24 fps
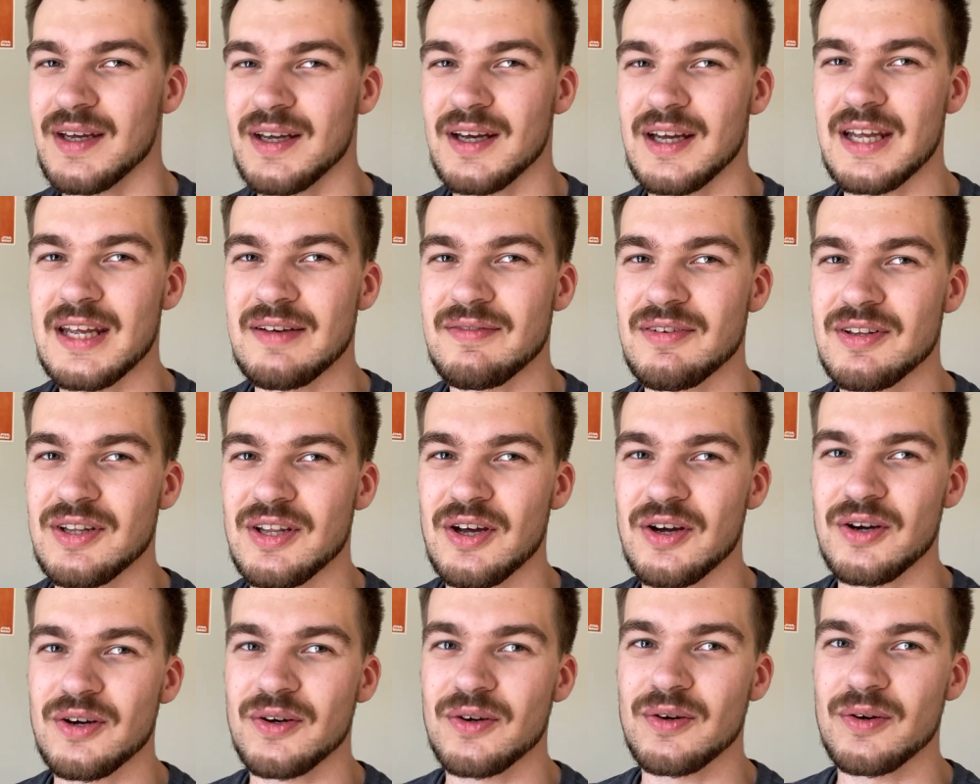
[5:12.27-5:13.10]
Even
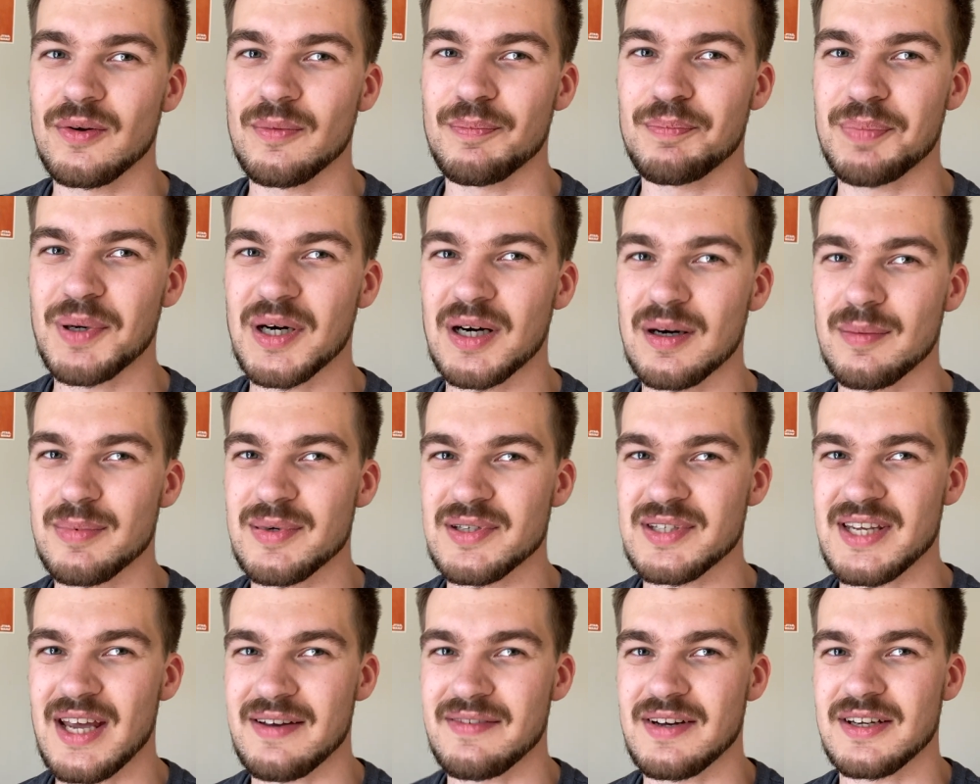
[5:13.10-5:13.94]
though
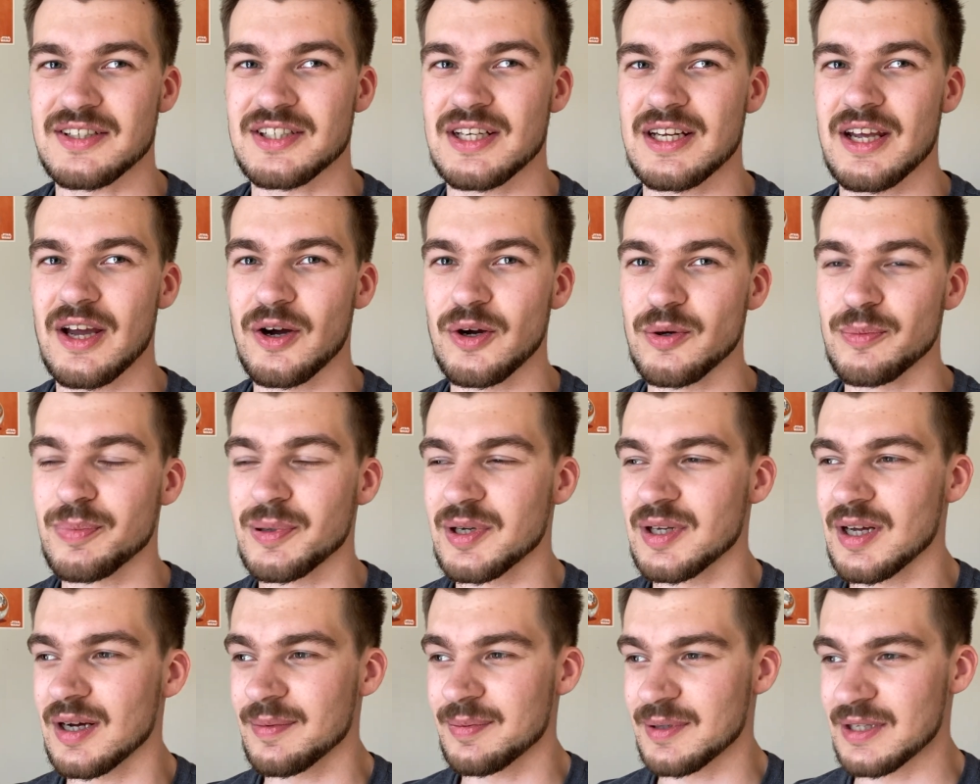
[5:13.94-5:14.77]
barbers have actually
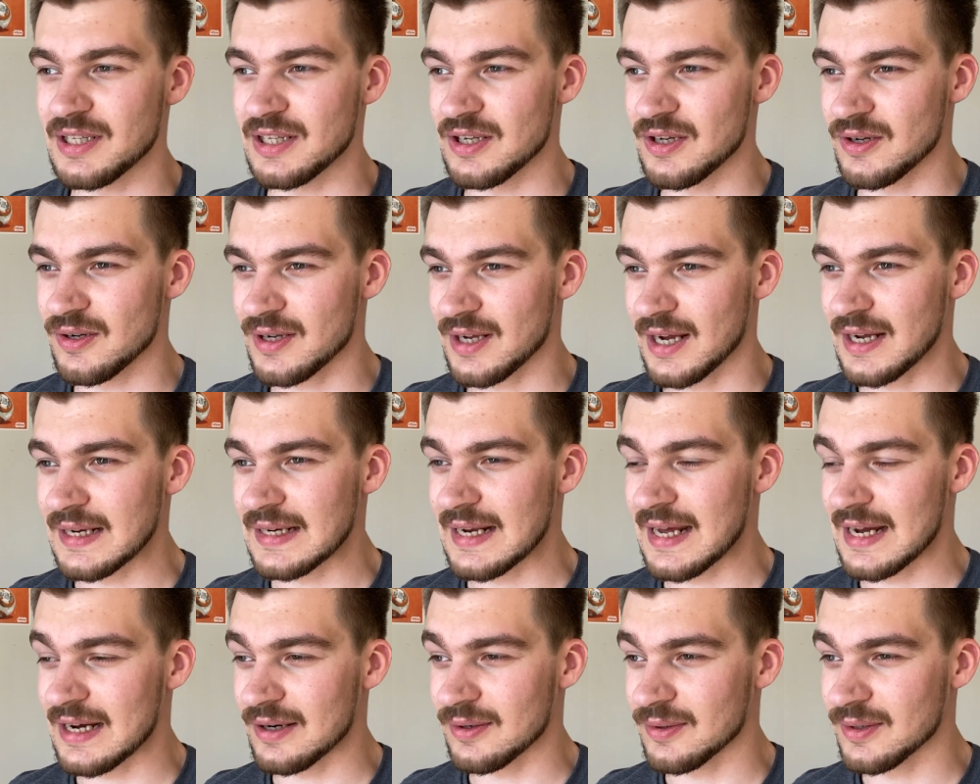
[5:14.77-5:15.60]
opened up in the UK
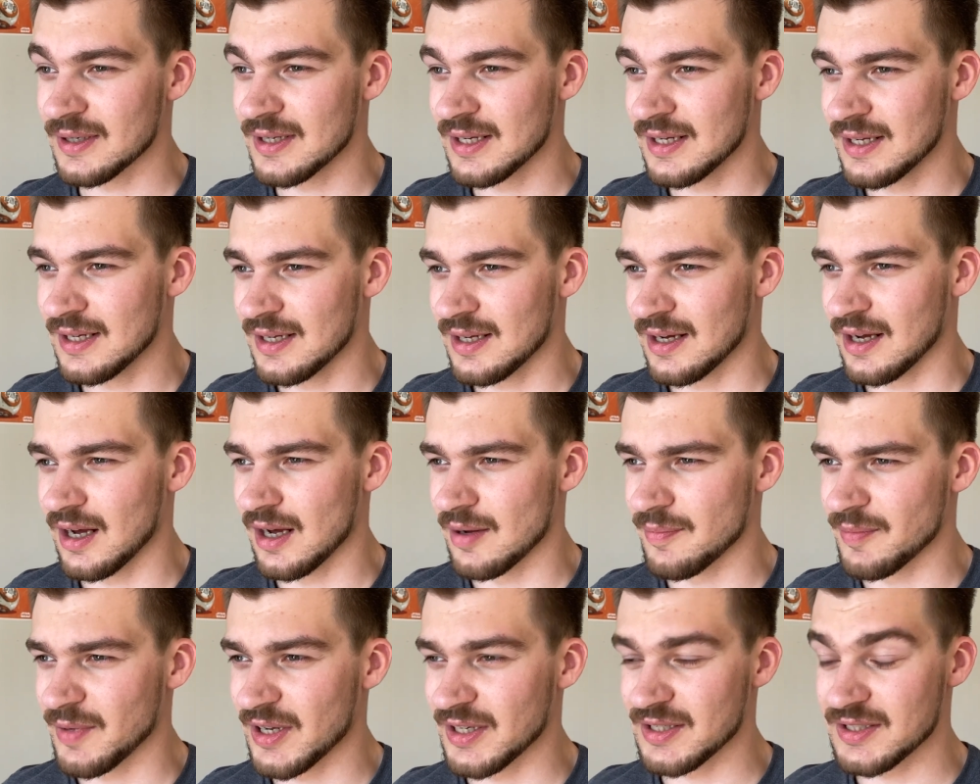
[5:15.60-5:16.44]
now
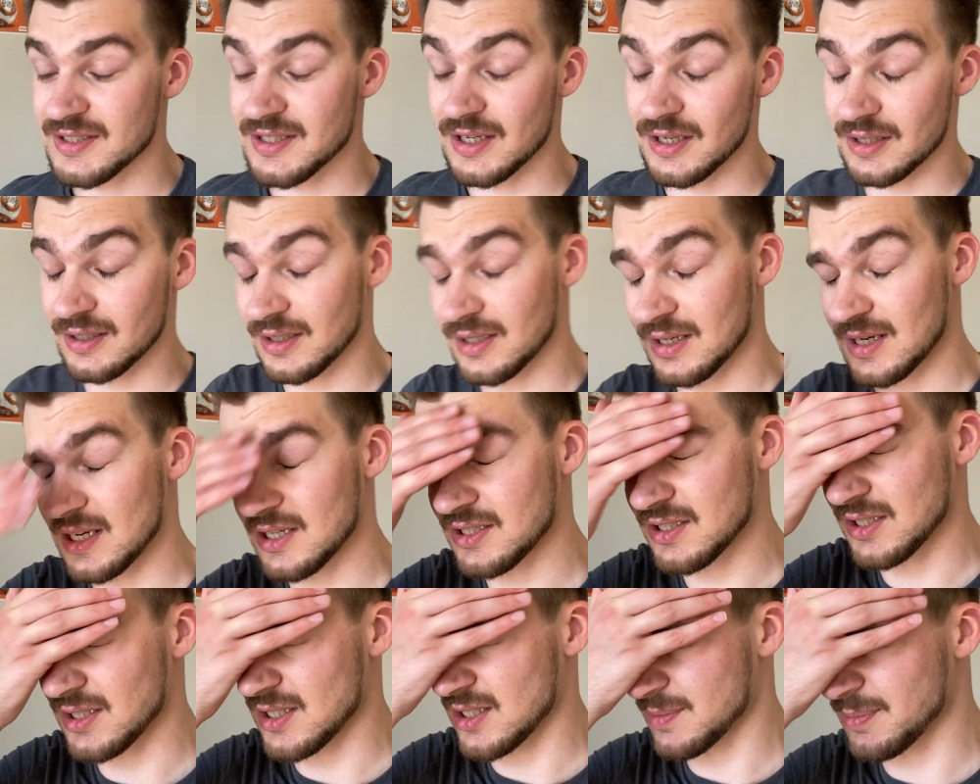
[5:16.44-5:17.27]
under certain
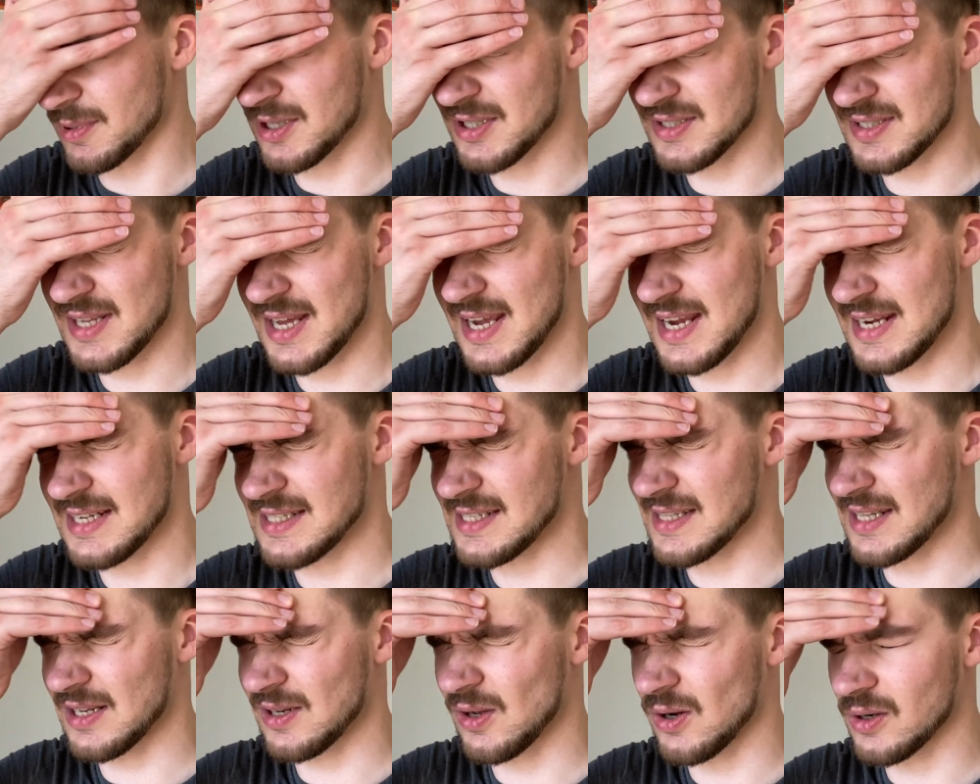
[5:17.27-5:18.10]
conditions because they're
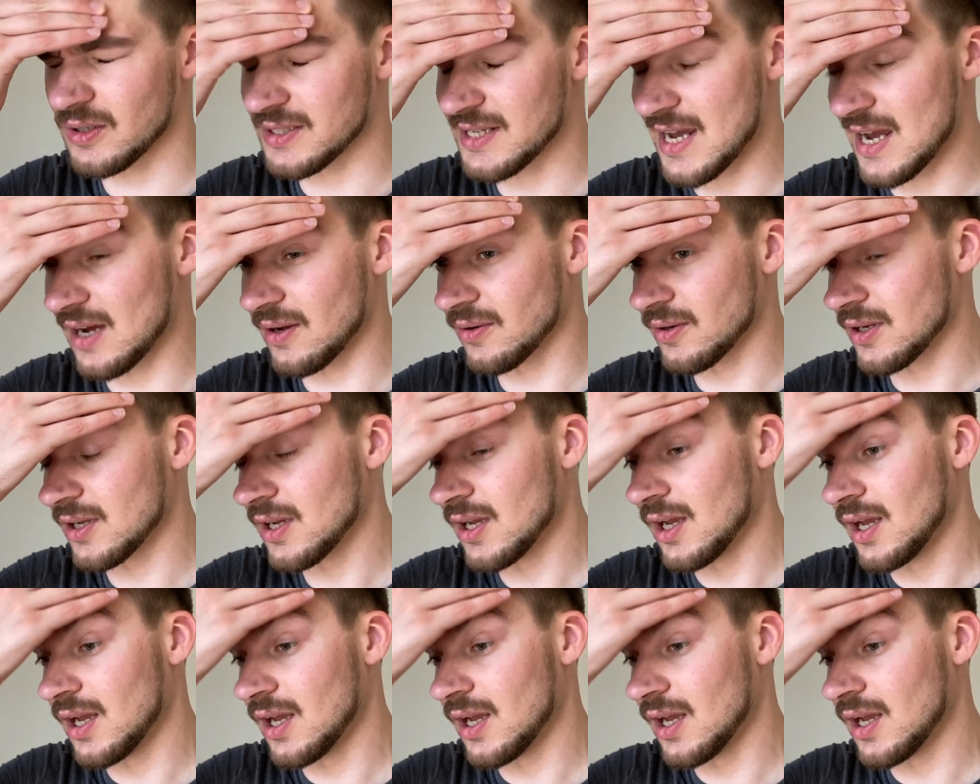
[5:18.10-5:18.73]
easing the lockdown,